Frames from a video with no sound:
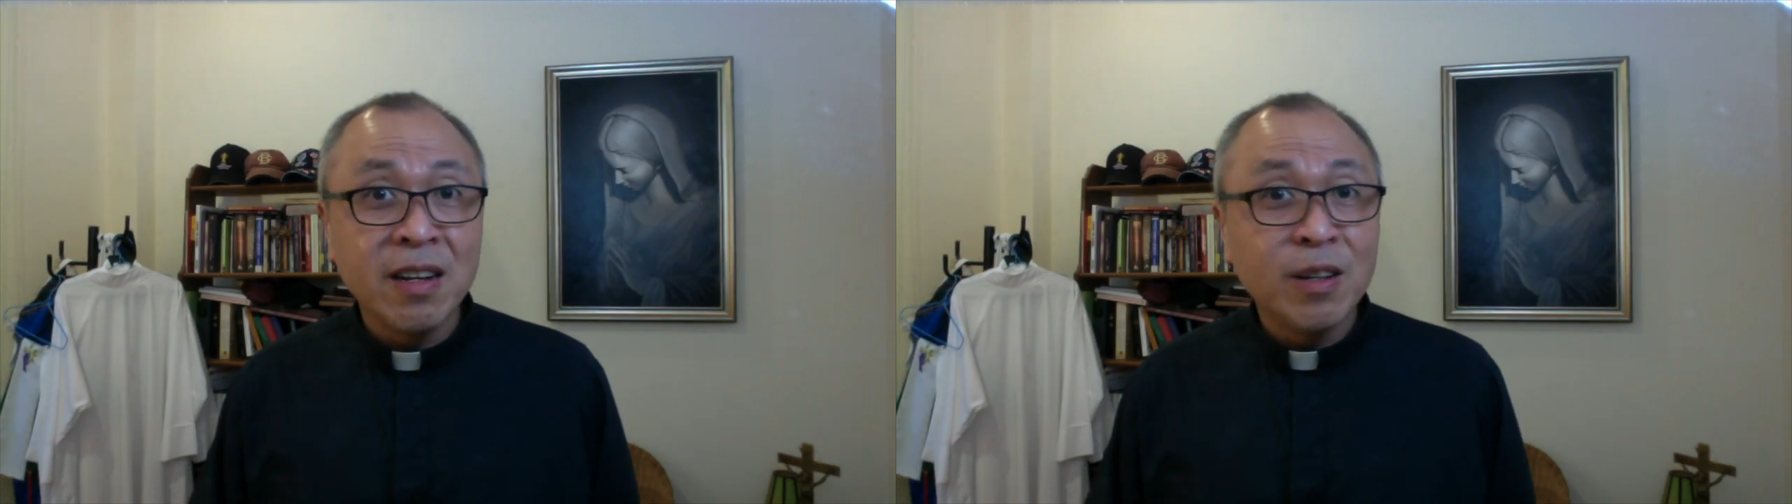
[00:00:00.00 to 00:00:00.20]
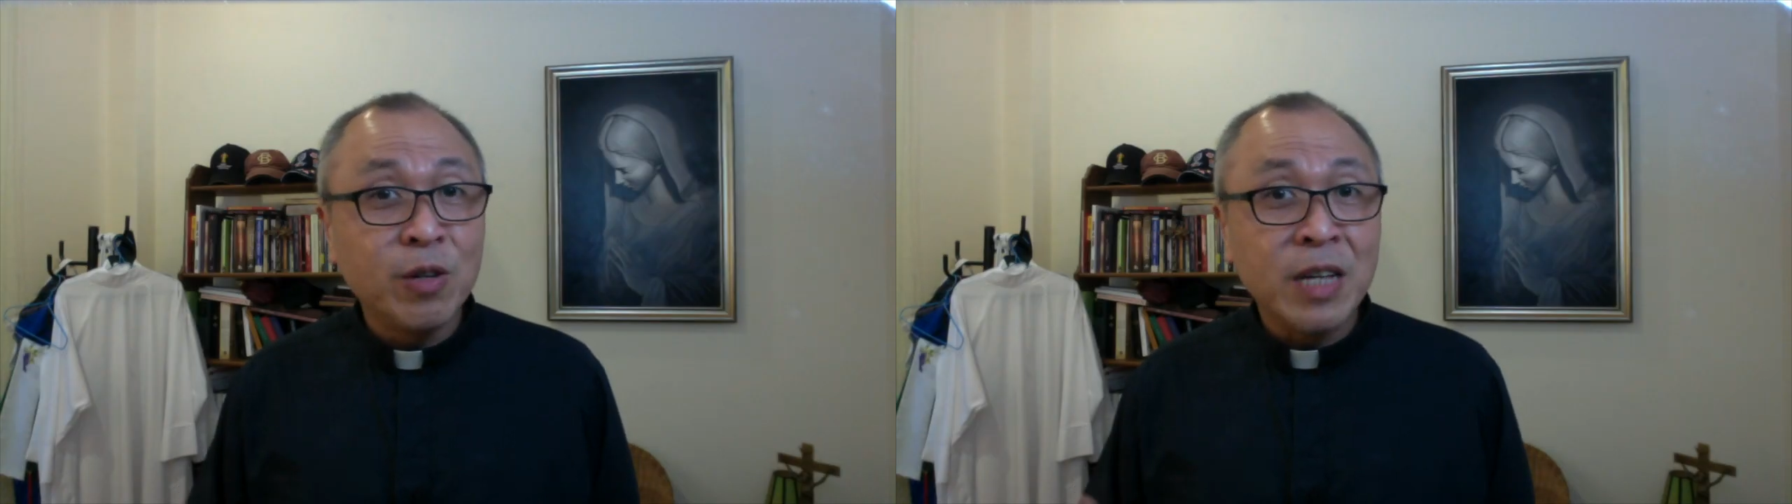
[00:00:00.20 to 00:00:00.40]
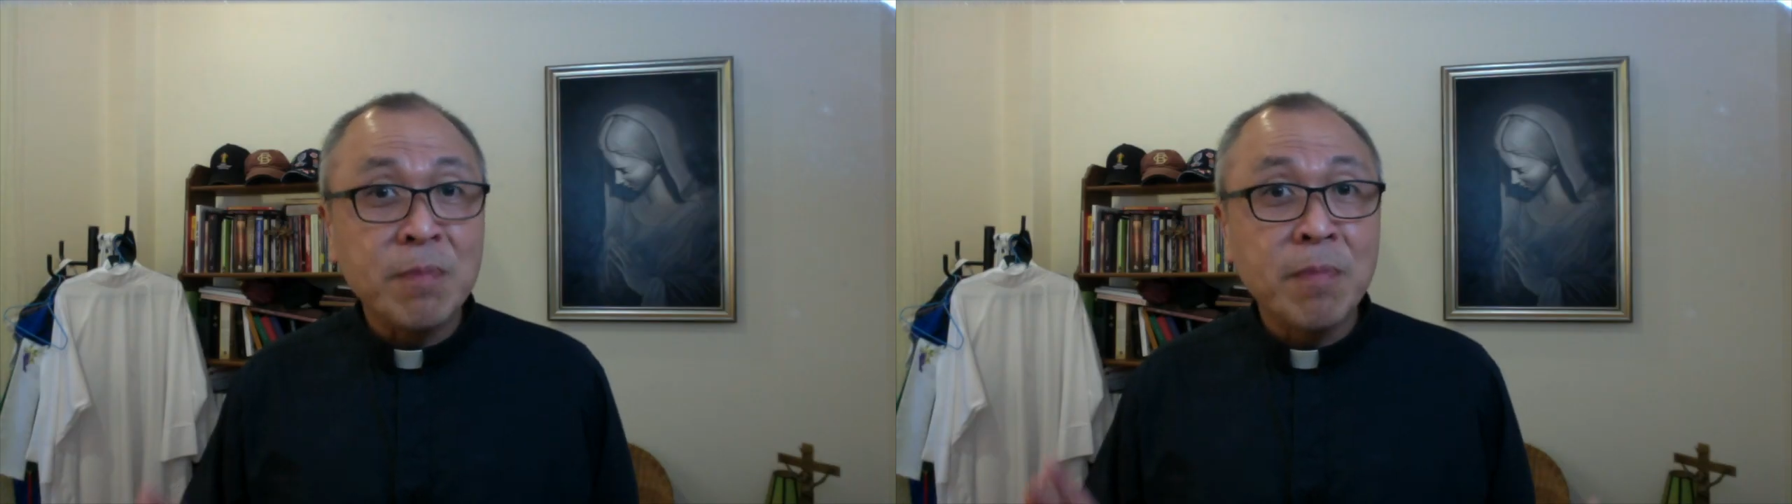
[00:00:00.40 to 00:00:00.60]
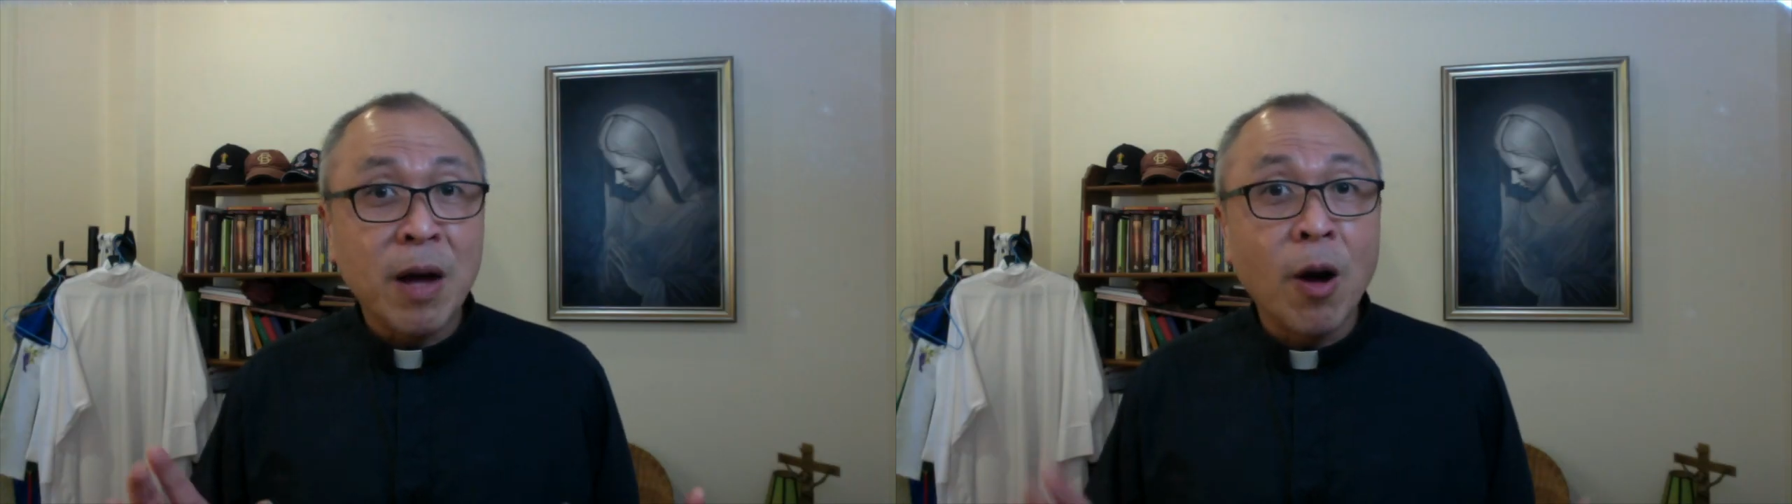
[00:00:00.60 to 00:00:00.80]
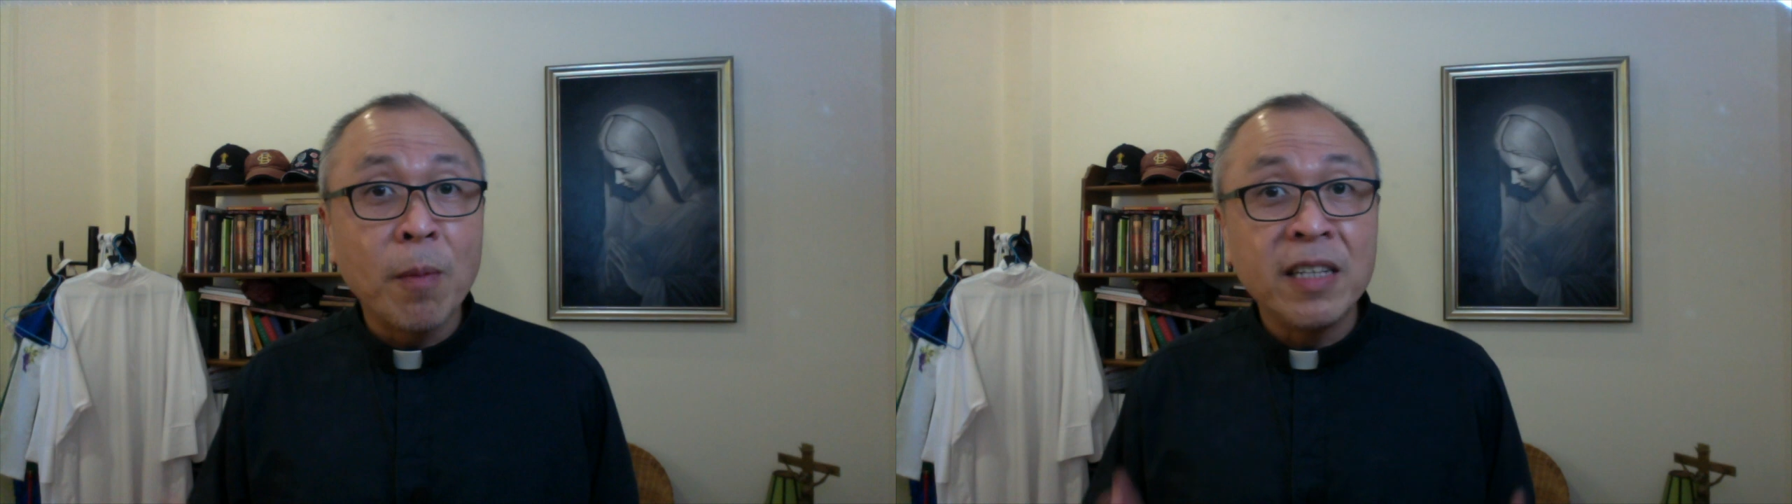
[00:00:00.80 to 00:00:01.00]
to keep my
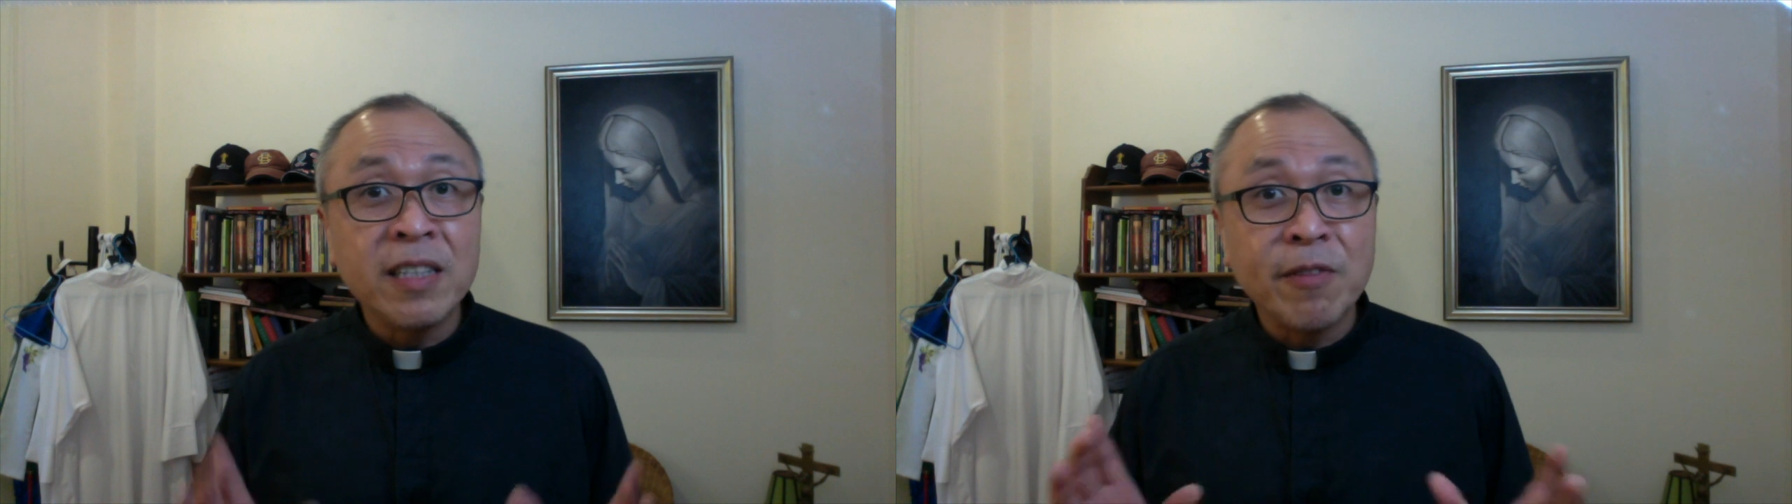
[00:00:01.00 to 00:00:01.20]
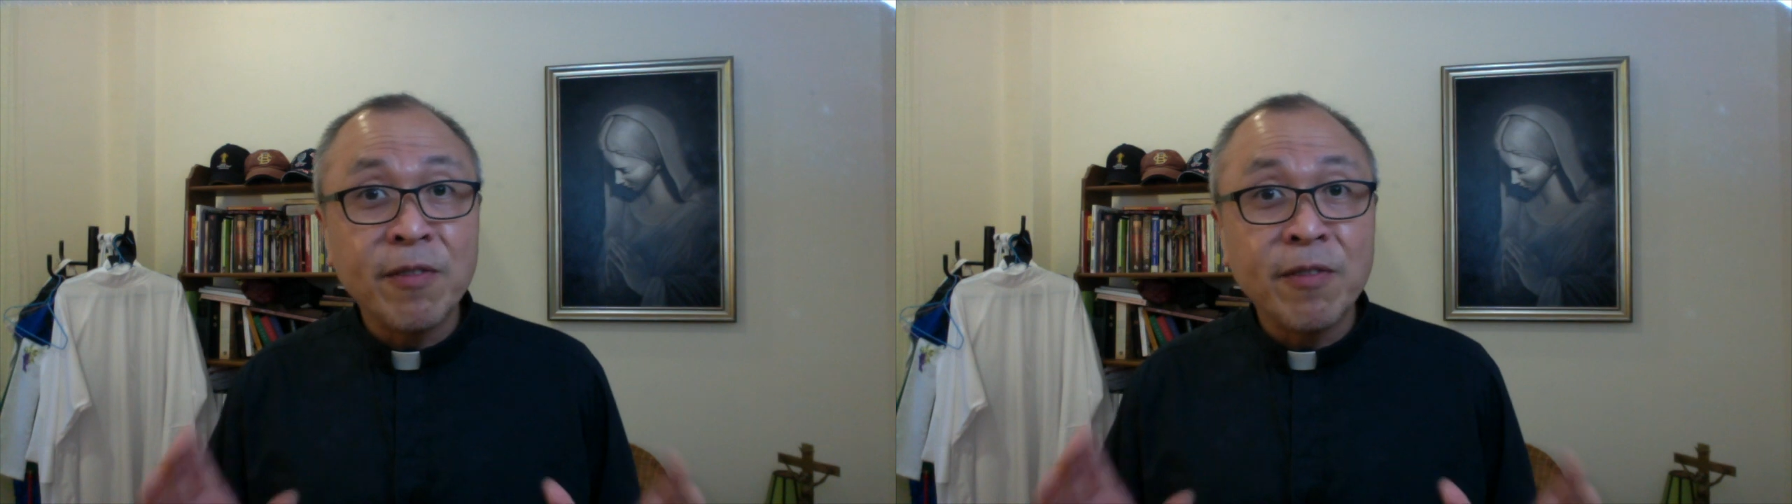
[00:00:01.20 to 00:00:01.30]
homilies and